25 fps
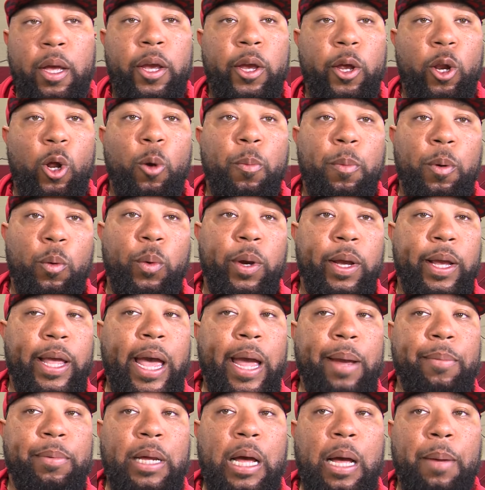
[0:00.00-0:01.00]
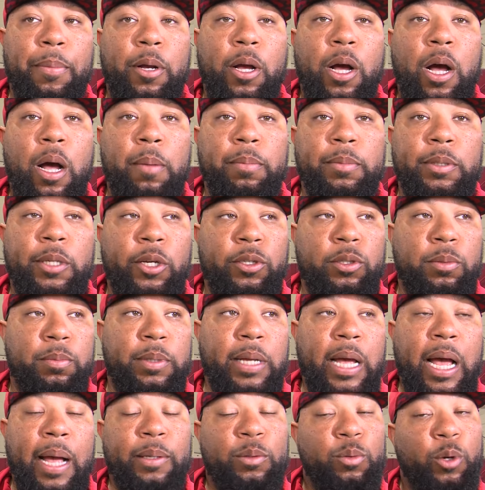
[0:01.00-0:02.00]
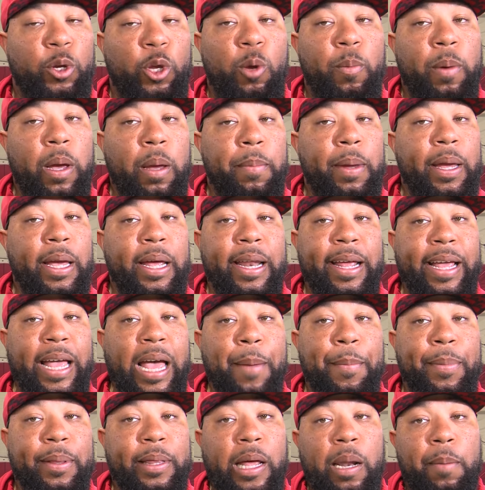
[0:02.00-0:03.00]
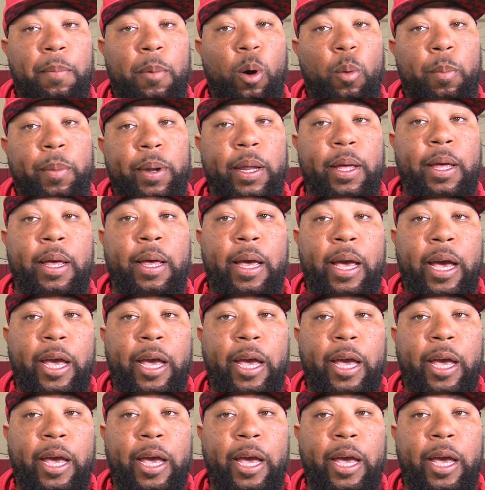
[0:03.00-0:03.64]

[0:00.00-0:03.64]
You know, but when game time comes, there's some times where you may be in the game at that moment